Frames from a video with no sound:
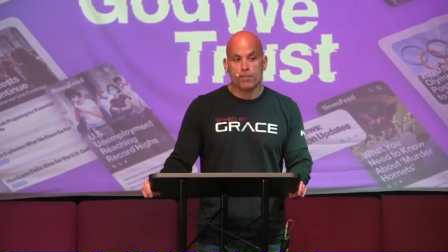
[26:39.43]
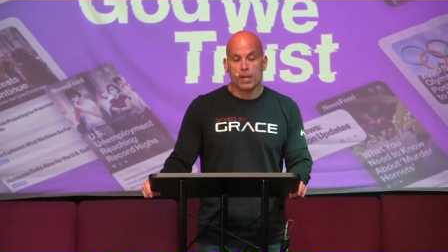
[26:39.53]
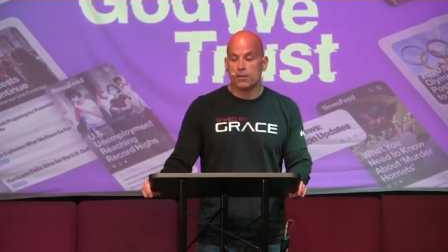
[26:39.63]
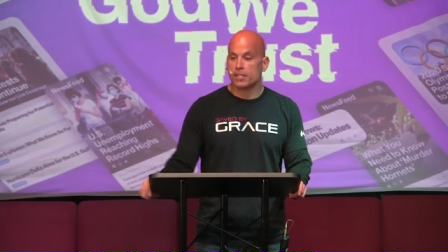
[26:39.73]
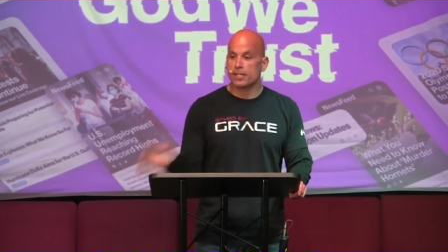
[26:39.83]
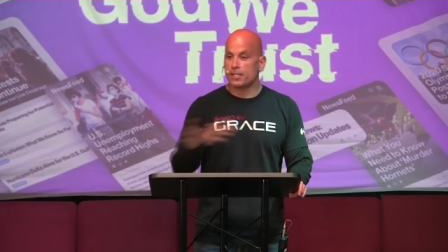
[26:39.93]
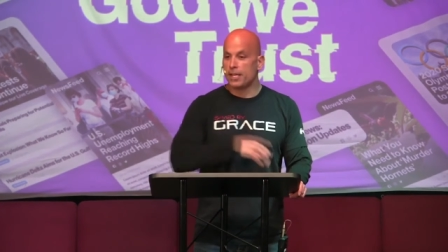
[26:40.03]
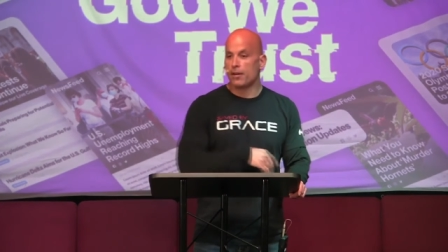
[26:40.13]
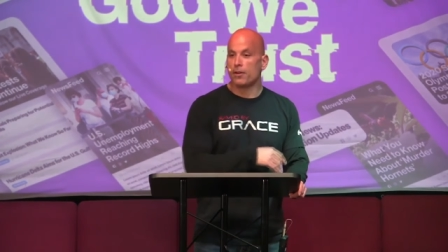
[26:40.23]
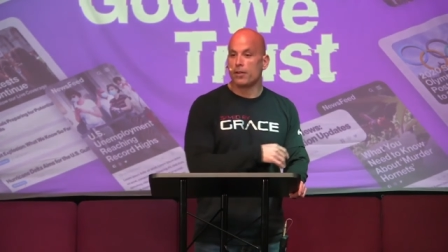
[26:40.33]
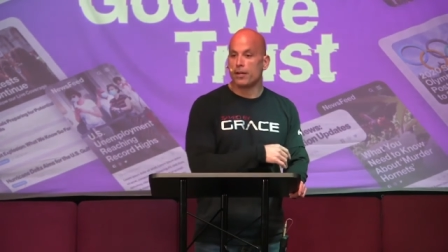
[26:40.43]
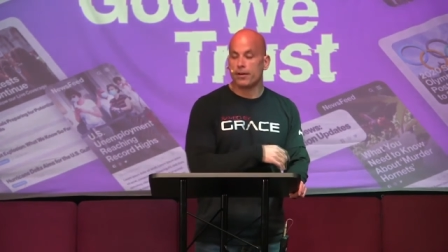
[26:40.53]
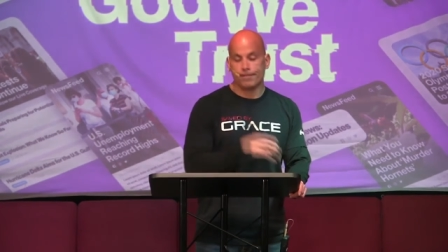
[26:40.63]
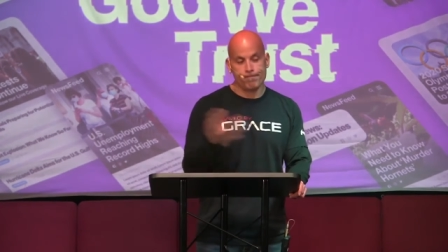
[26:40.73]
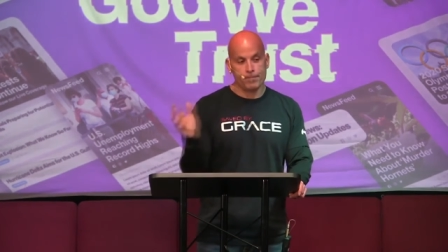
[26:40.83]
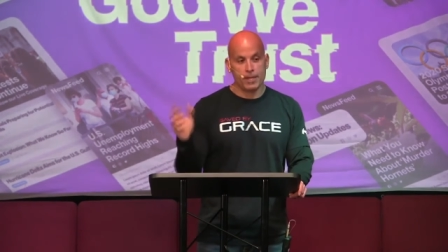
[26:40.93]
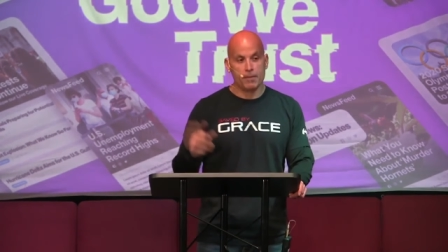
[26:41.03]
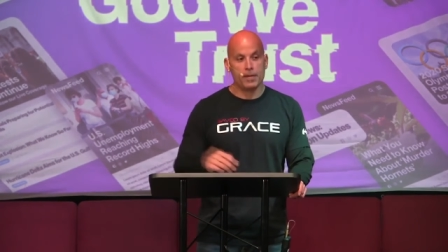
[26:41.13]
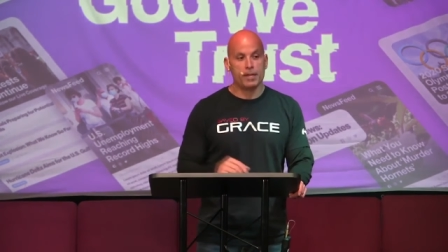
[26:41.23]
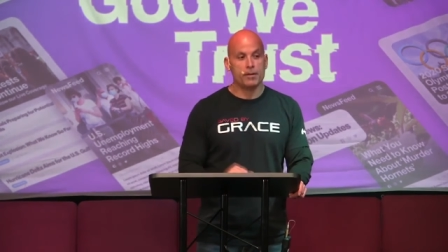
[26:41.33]
I was going to say earlier, how
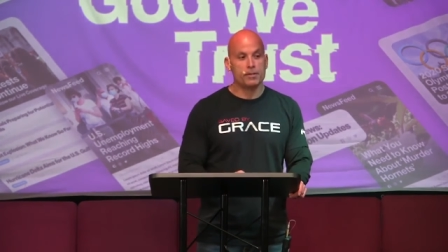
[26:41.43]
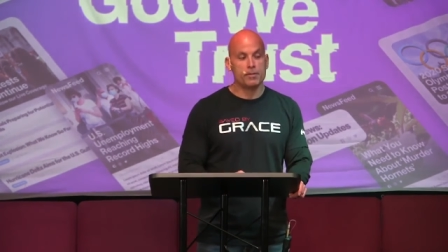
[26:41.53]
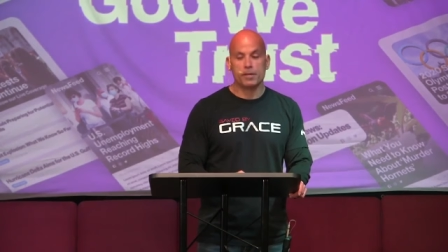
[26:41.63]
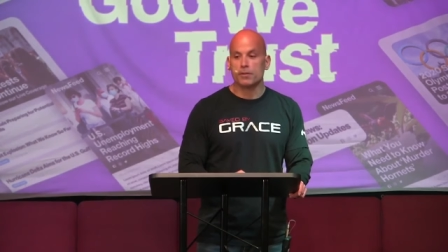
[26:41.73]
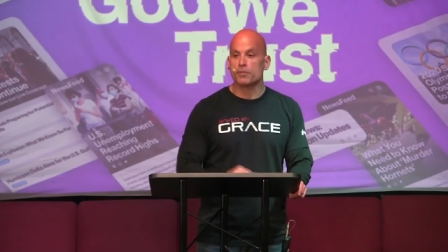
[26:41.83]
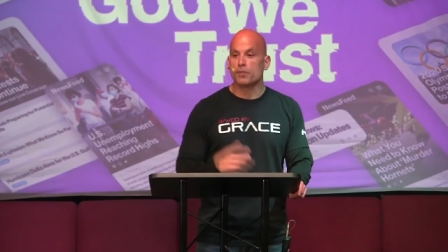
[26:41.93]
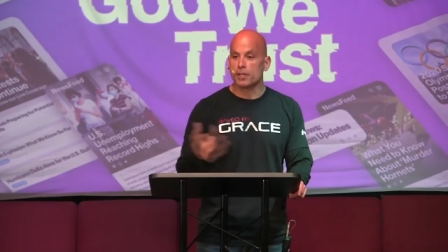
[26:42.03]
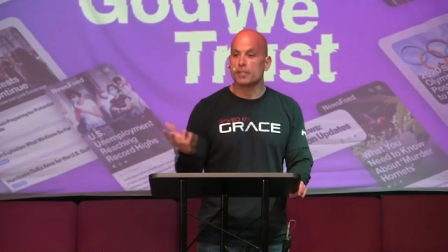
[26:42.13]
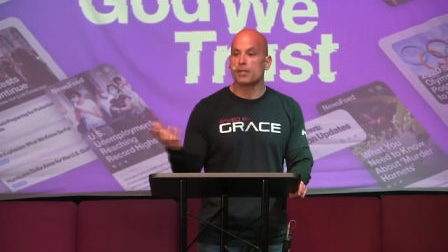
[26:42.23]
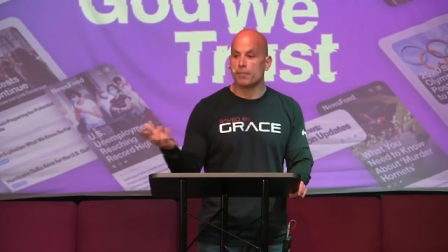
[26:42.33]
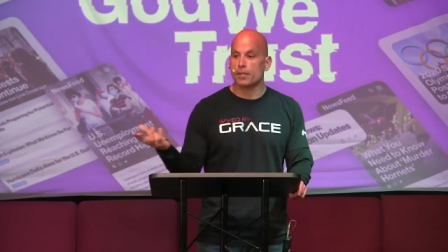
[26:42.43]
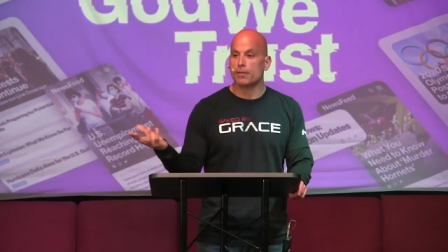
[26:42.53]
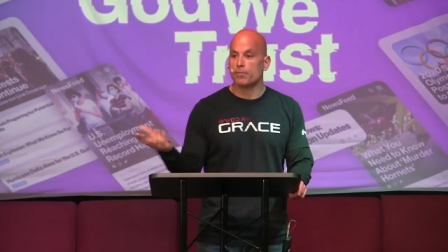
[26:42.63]
many know somebody who's full of something,